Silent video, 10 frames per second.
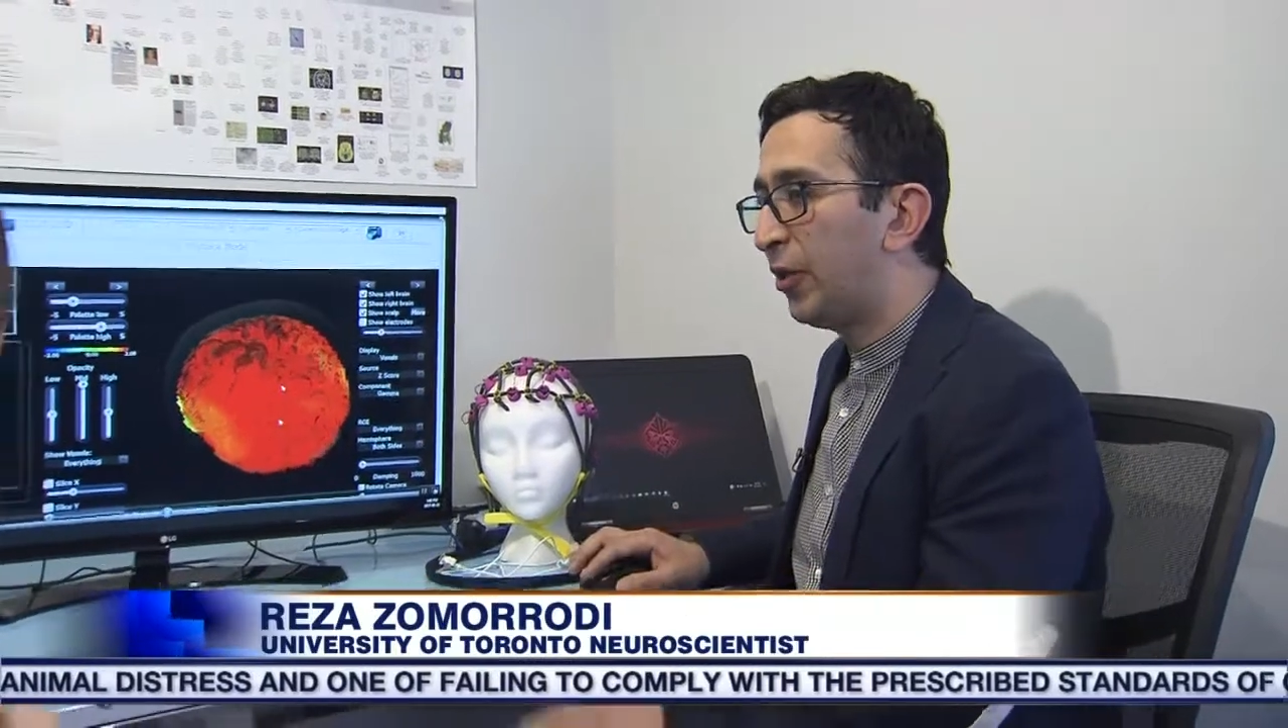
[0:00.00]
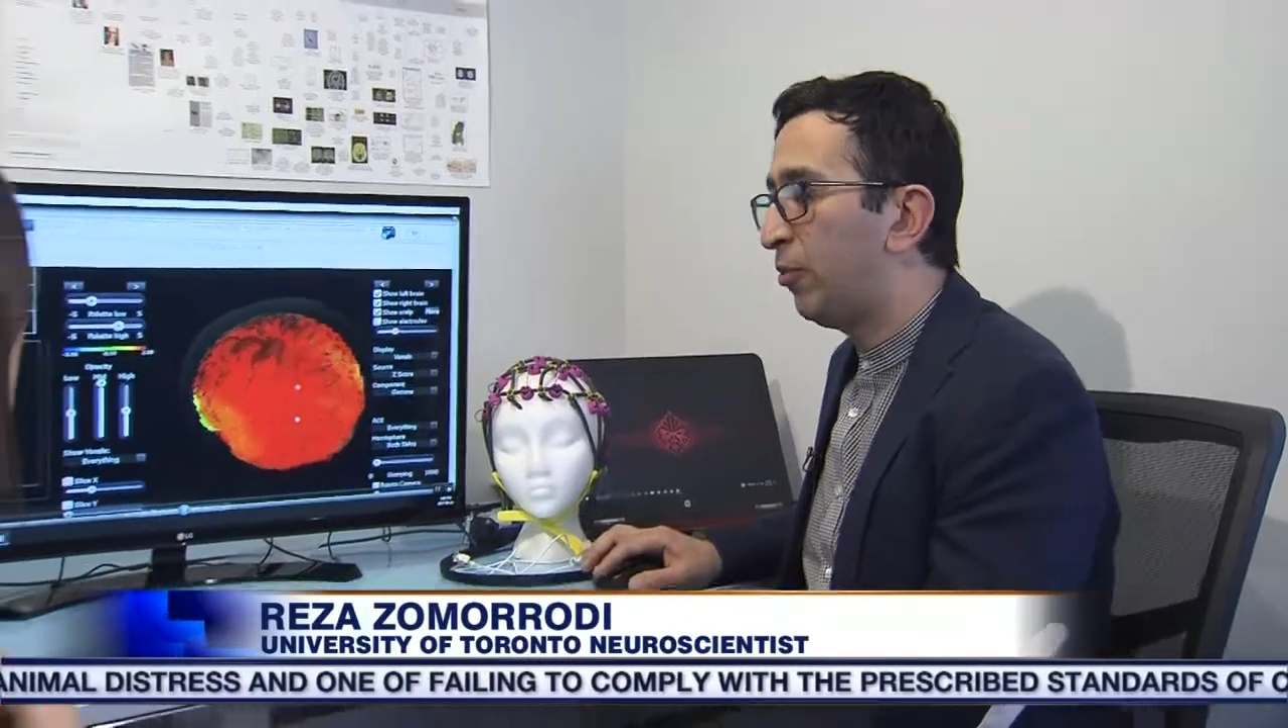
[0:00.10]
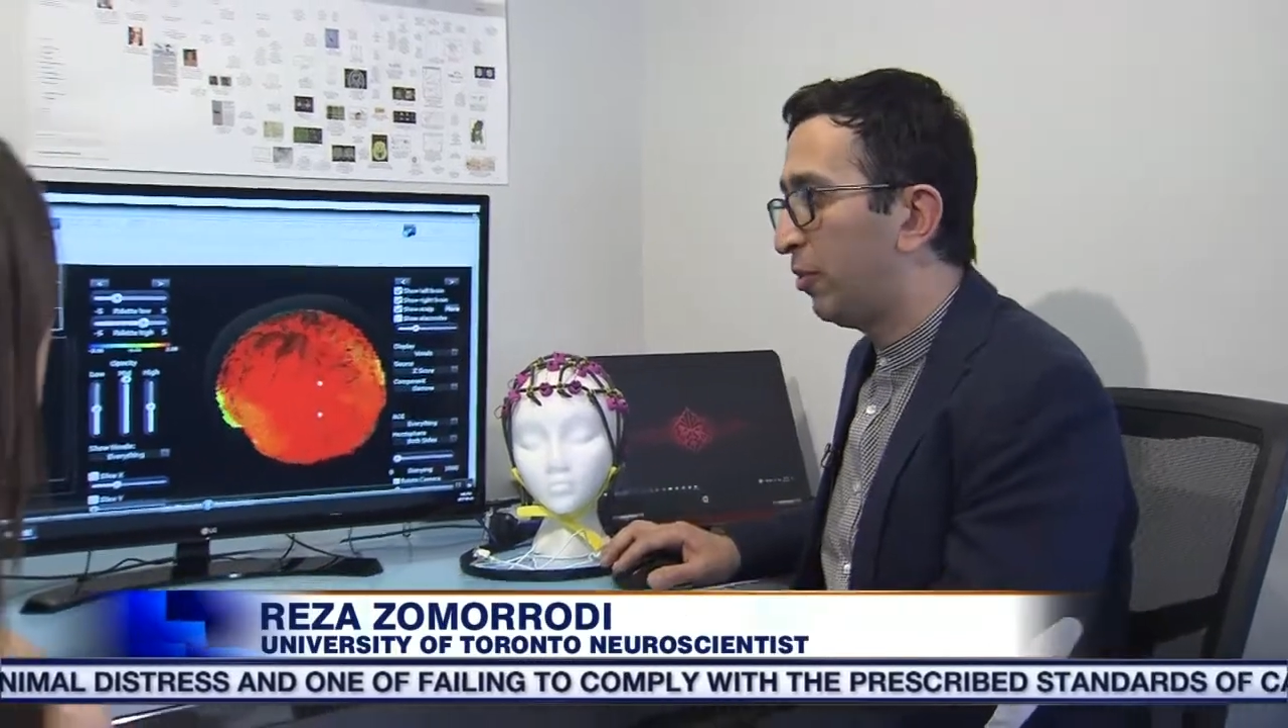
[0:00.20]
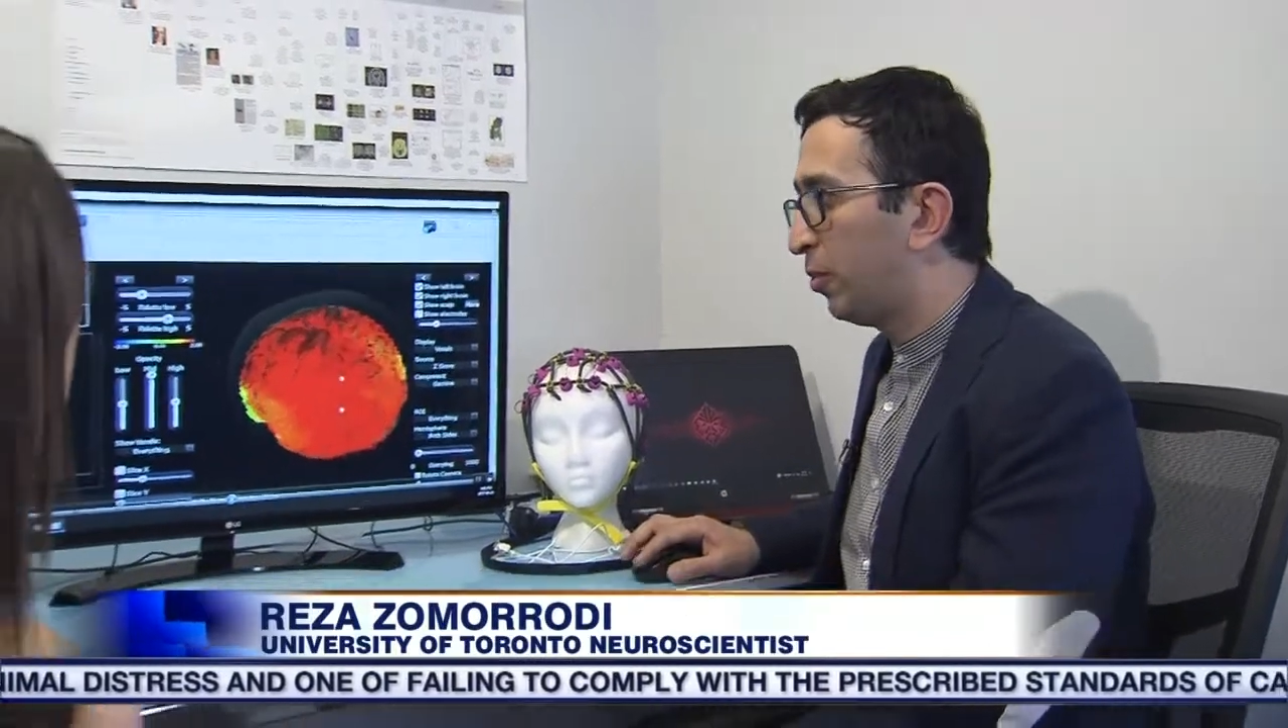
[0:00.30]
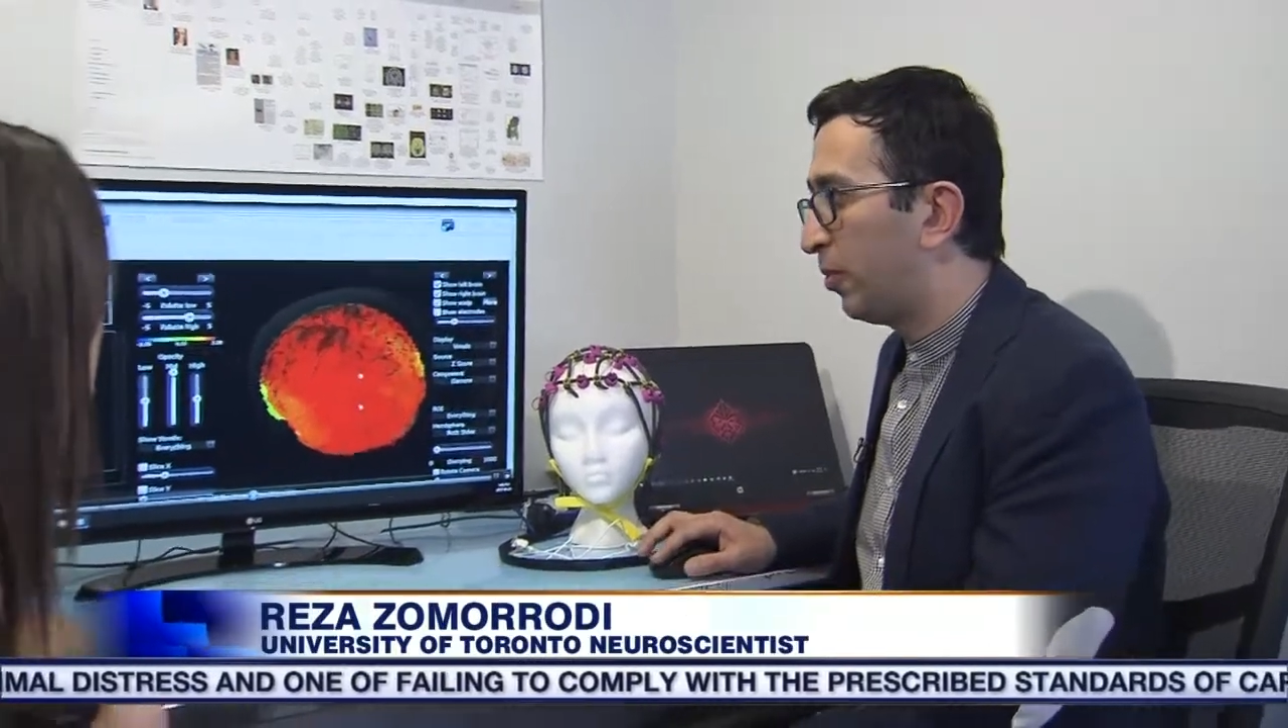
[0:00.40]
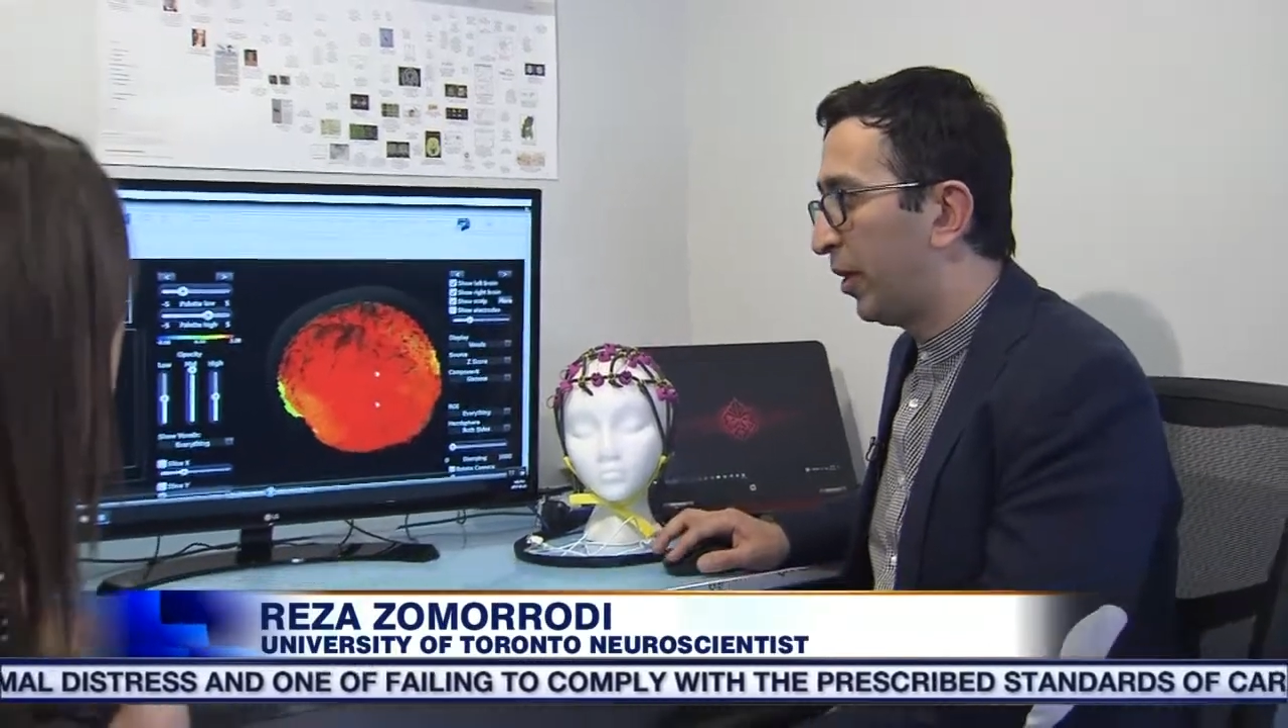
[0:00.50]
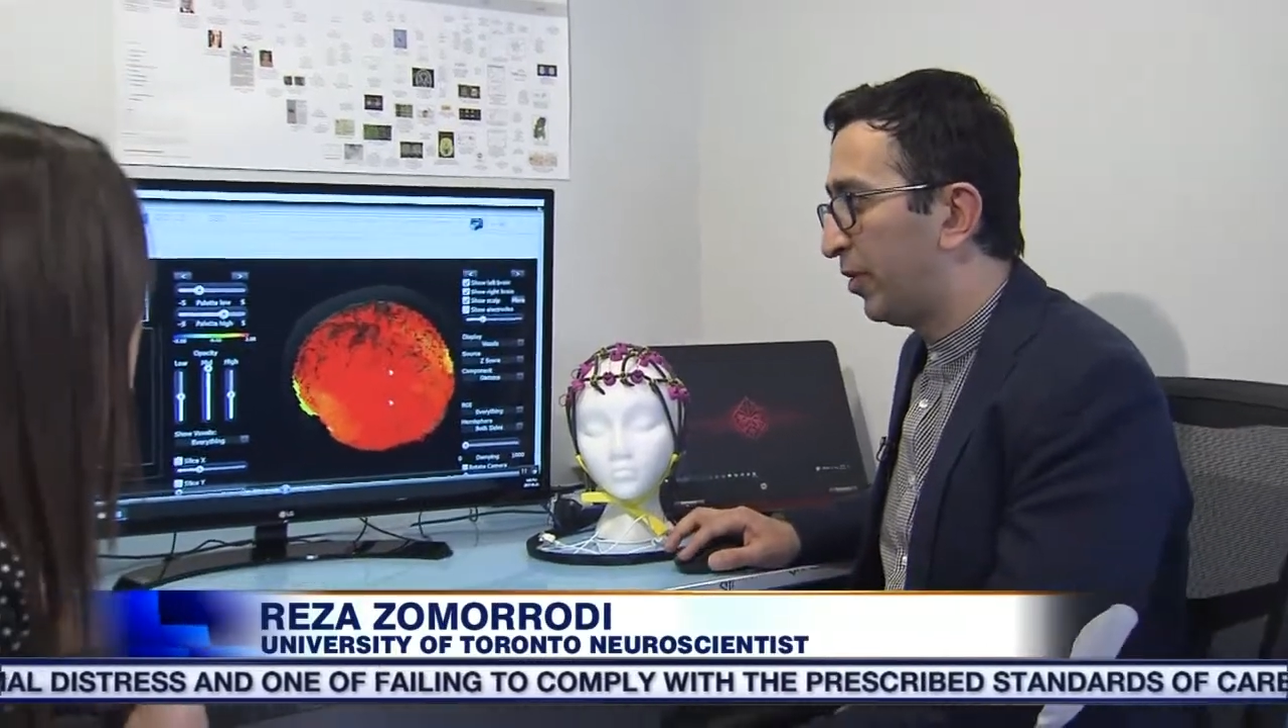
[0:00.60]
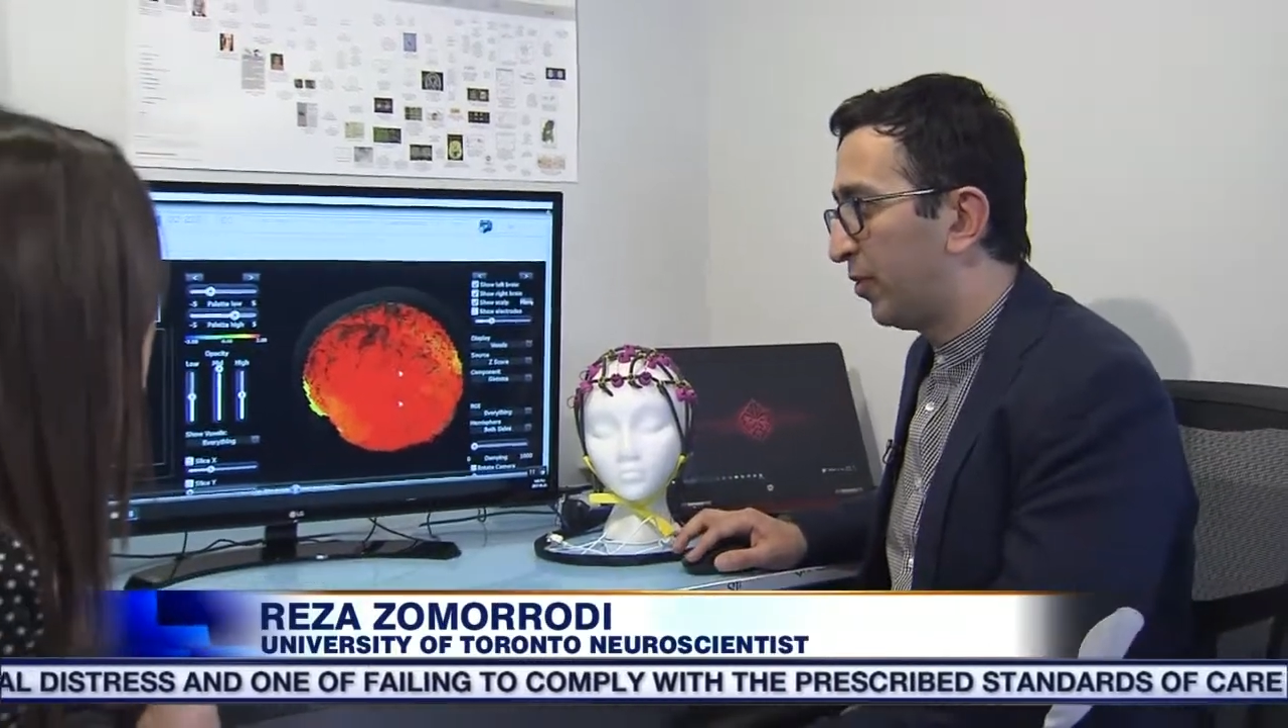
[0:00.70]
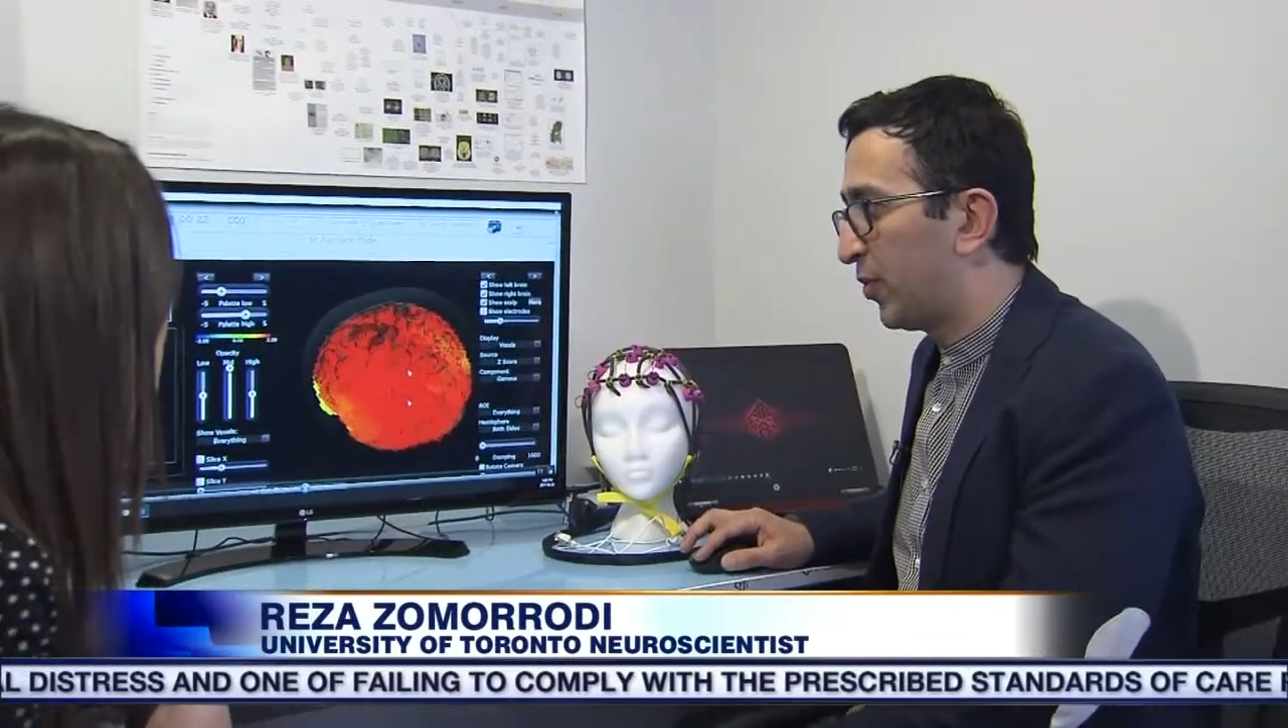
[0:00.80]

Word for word: accurate brain